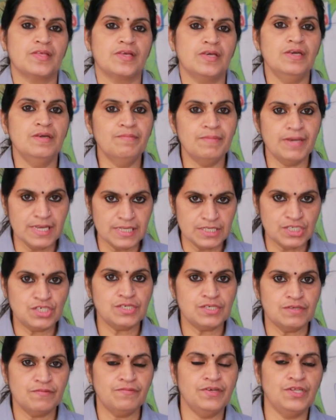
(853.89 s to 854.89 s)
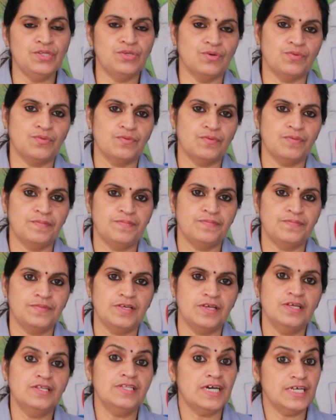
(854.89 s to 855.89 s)
image window.
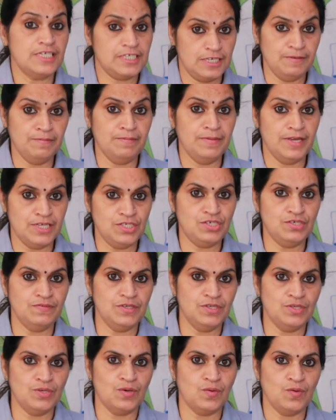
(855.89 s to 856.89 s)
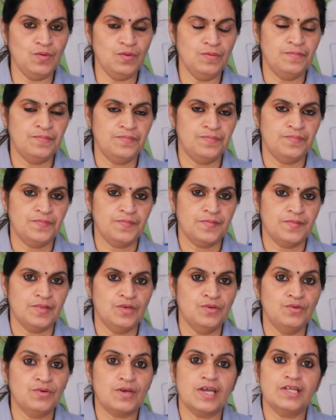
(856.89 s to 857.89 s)
In that image window,
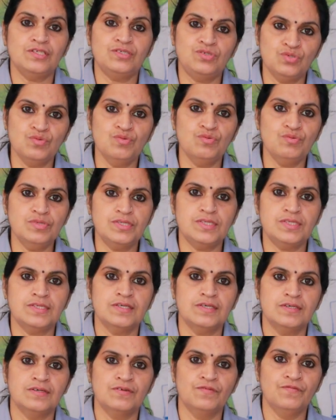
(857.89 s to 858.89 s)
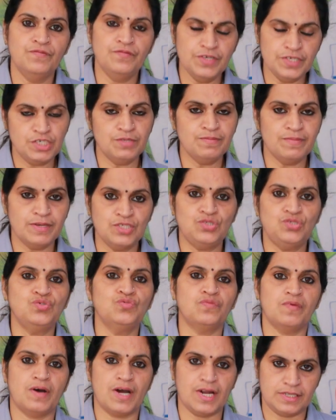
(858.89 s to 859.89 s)
you can choose which image you
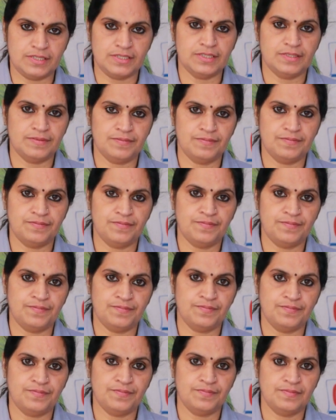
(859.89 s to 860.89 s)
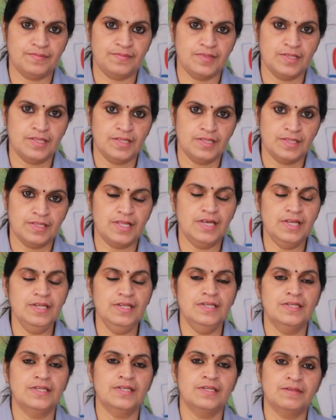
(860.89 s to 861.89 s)
want. Then
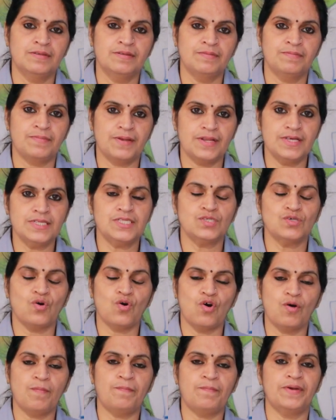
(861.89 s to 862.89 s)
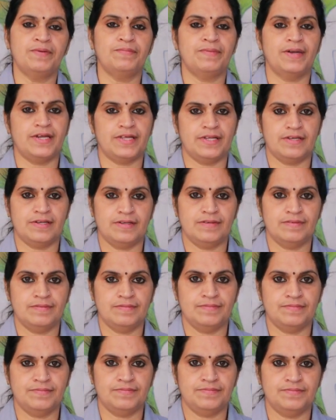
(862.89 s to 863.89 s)
press open button.
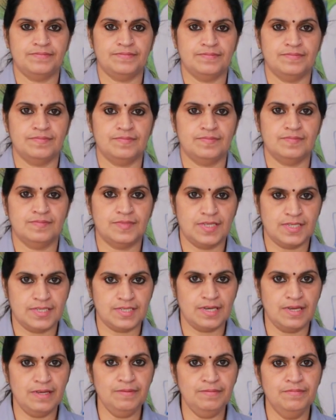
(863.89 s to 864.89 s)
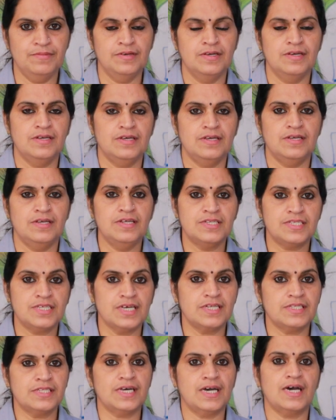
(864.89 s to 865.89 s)
That time
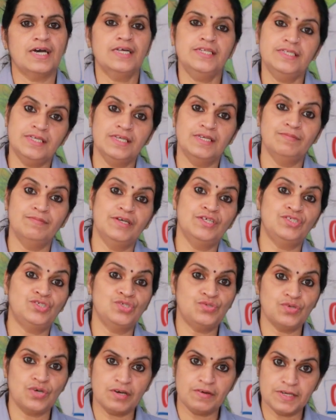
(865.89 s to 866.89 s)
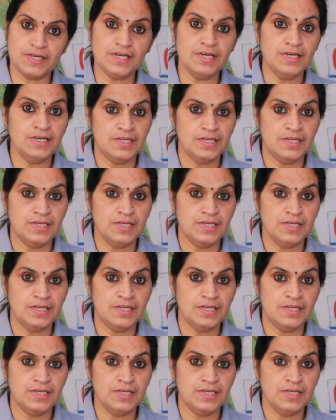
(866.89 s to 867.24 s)
insert that image to our